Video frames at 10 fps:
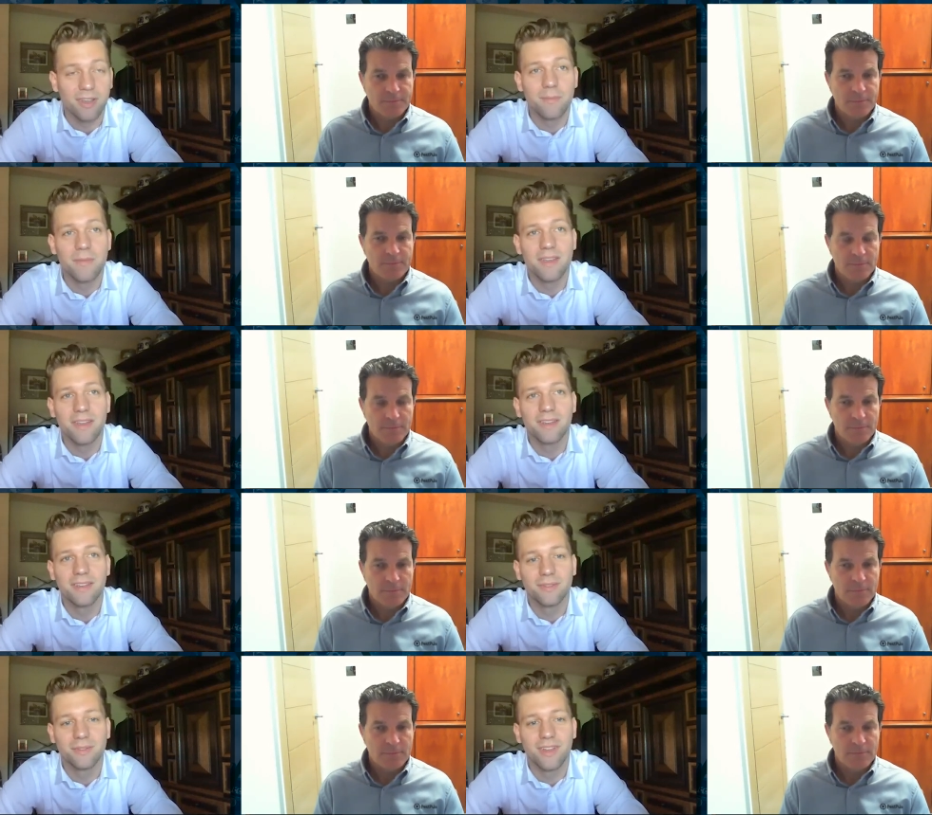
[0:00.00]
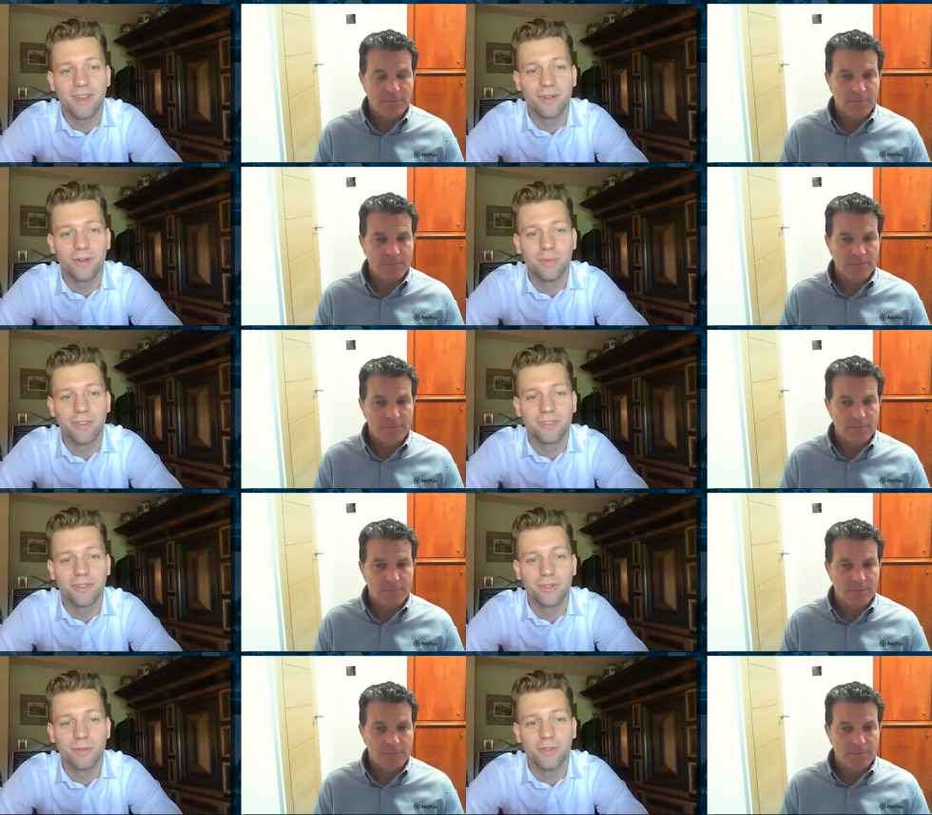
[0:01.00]
Speaker 1: um, is now called pest
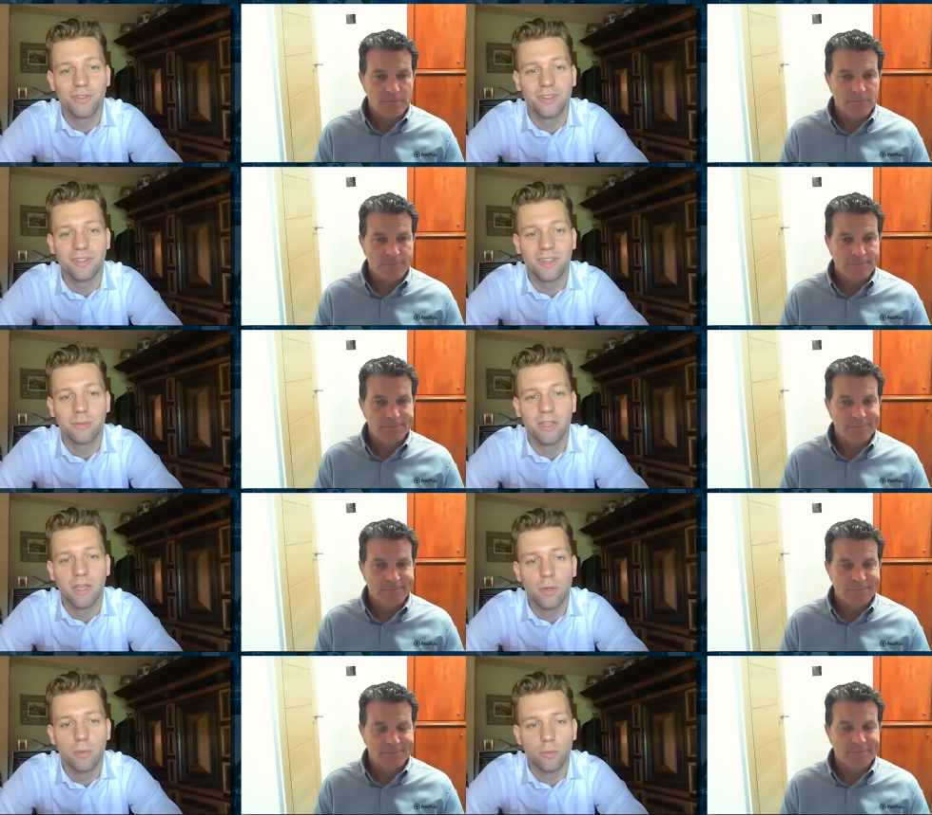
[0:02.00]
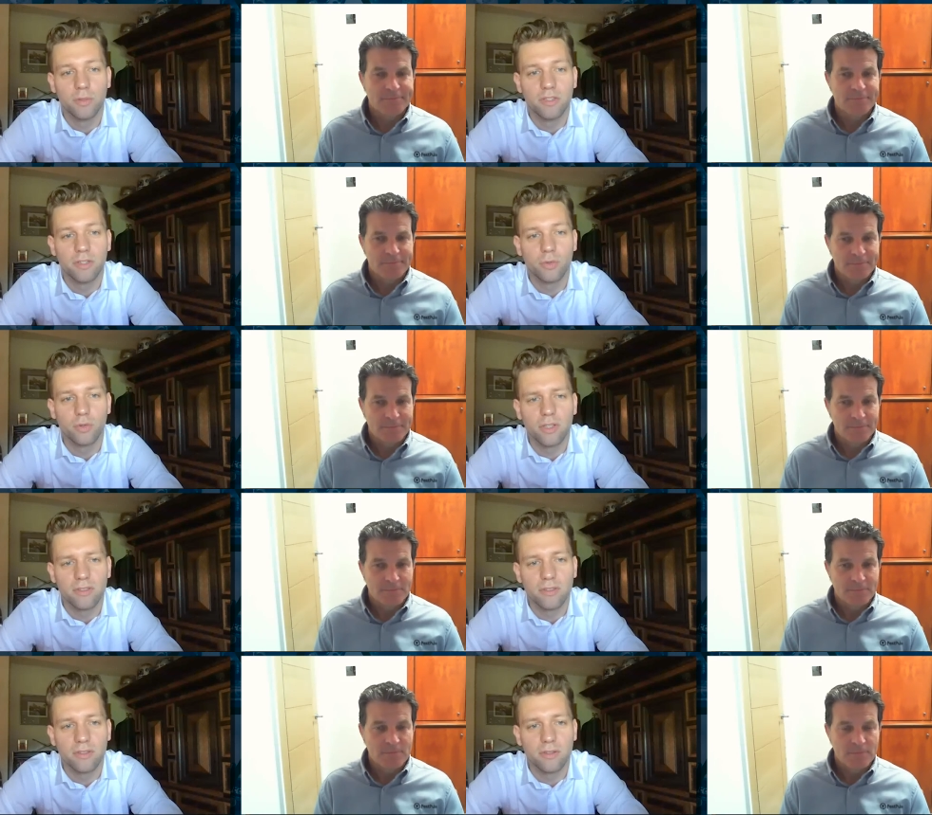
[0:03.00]
control most of the times, will be
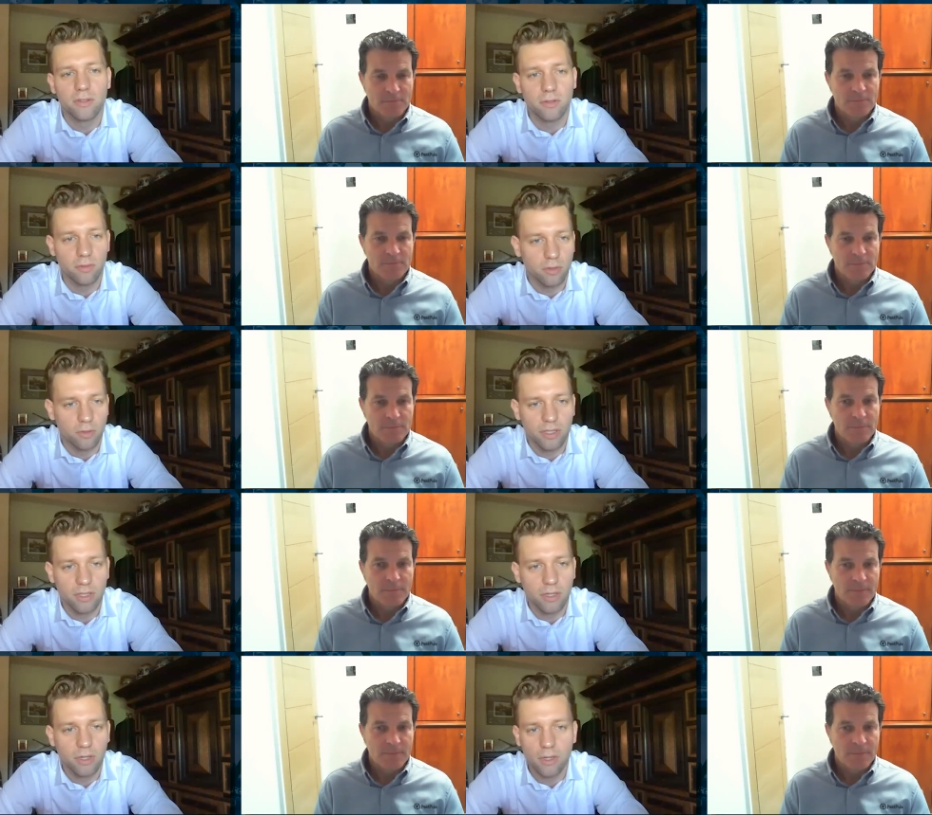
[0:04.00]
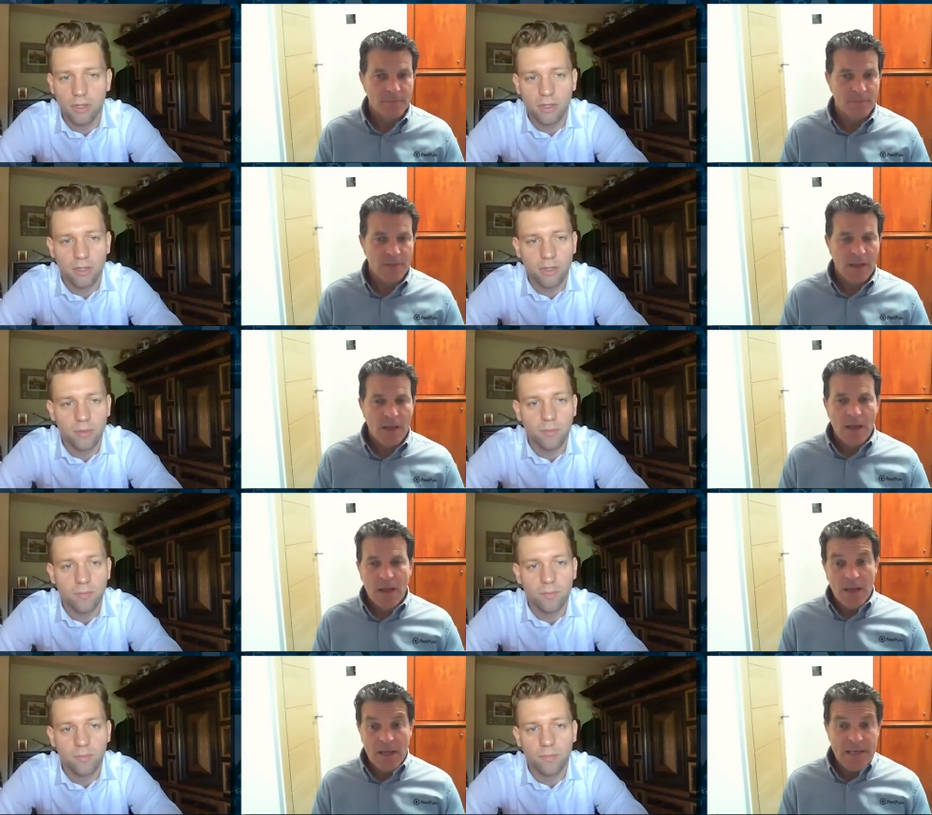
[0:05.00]
decreased. Do you agree?
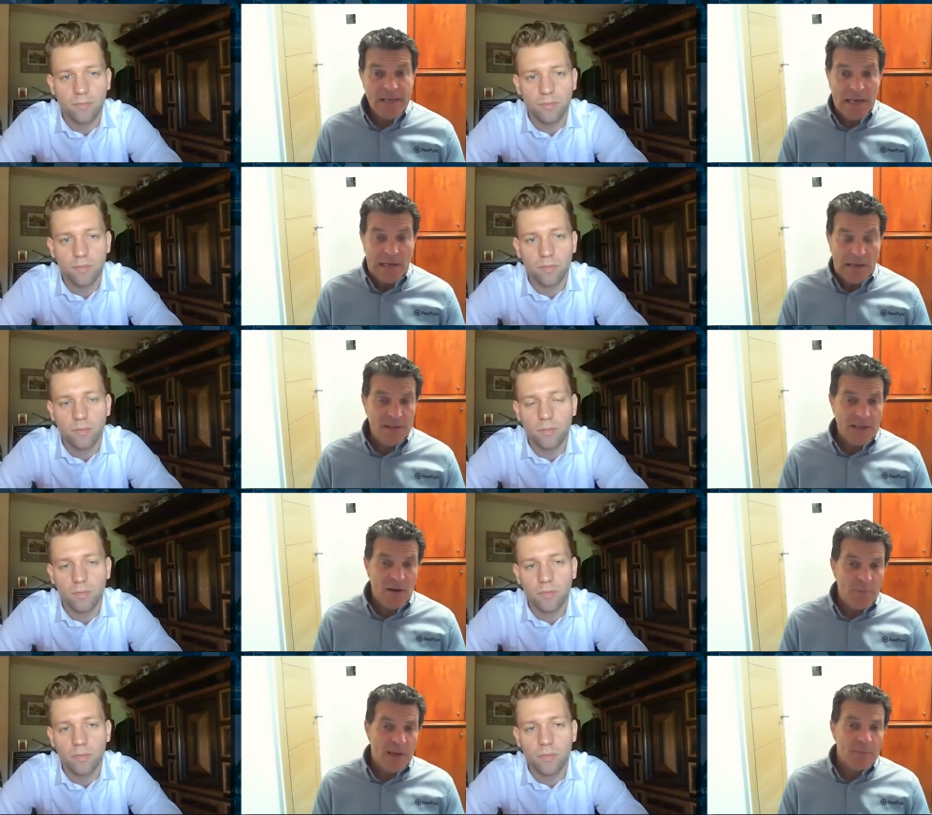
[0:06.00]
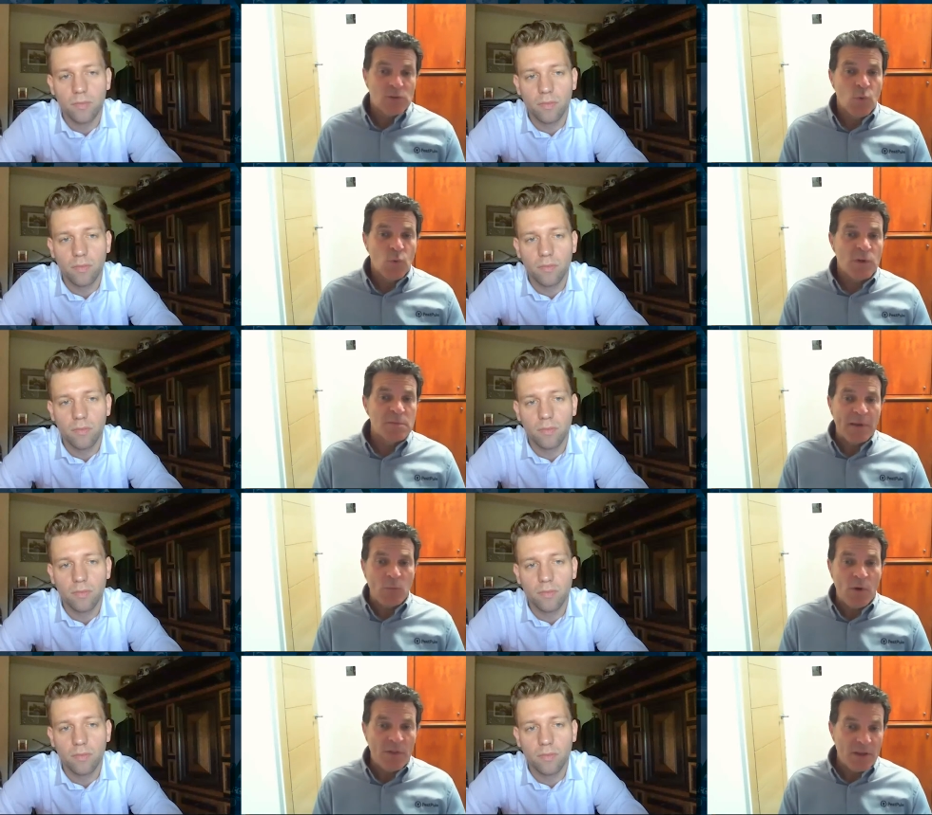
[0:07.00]
Speaker 2: Yeah, I think I P M has always
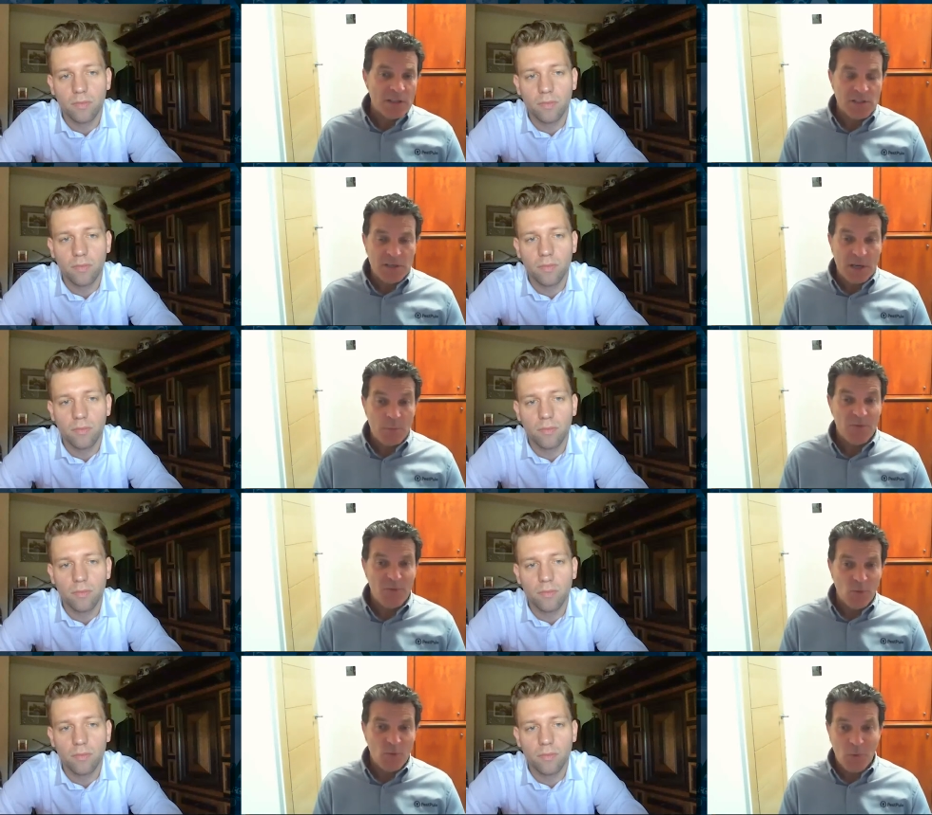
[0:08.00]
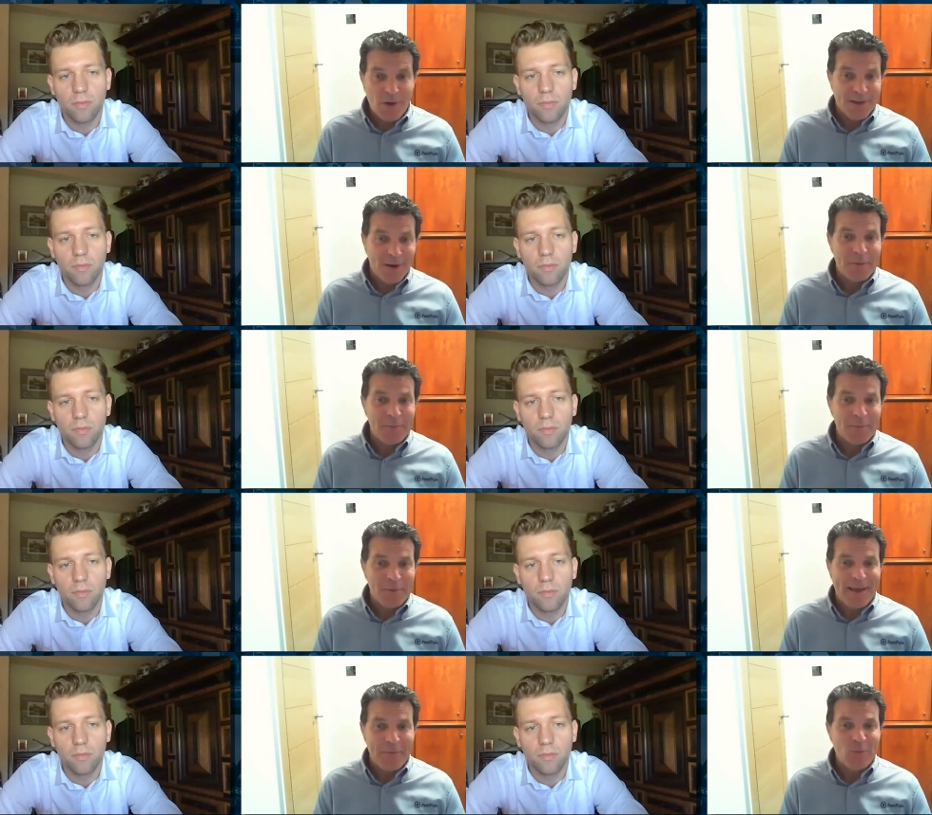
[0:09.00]
been with us, you know, before the word I P
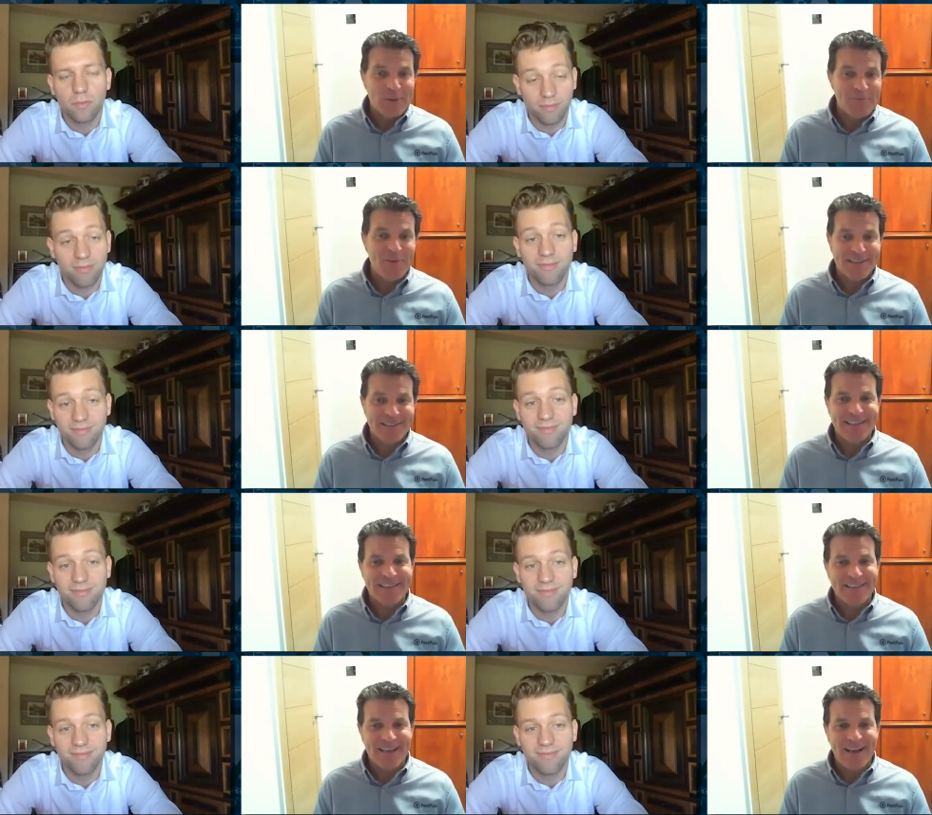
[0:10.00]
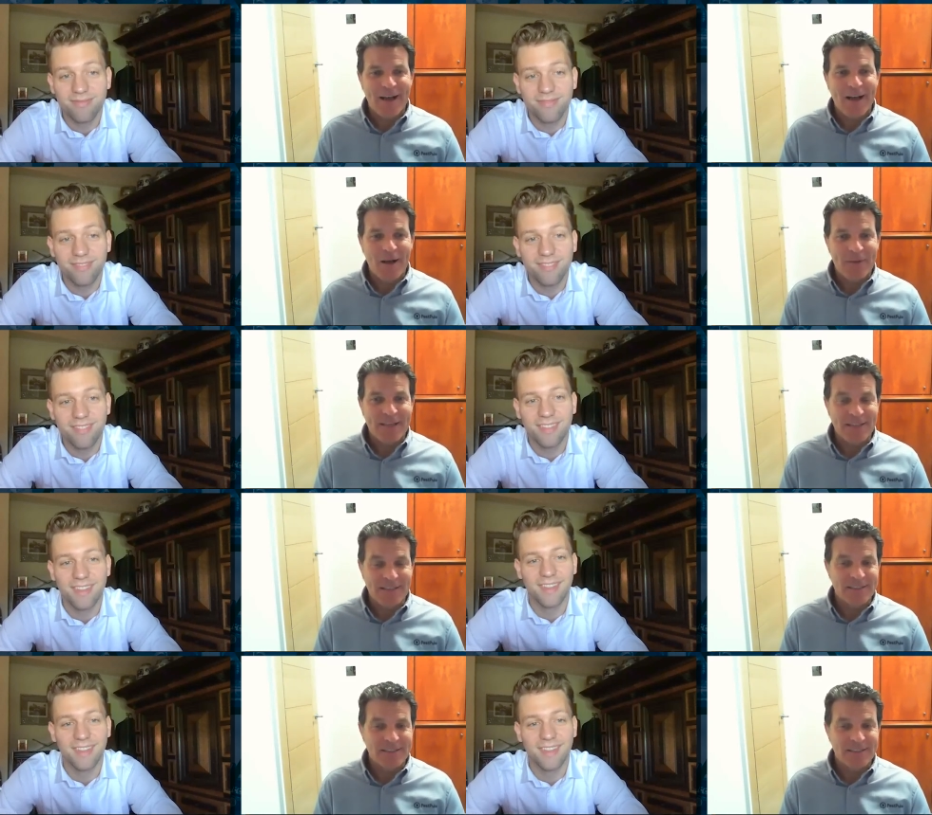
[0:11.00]
M was invented. Um, it, it's,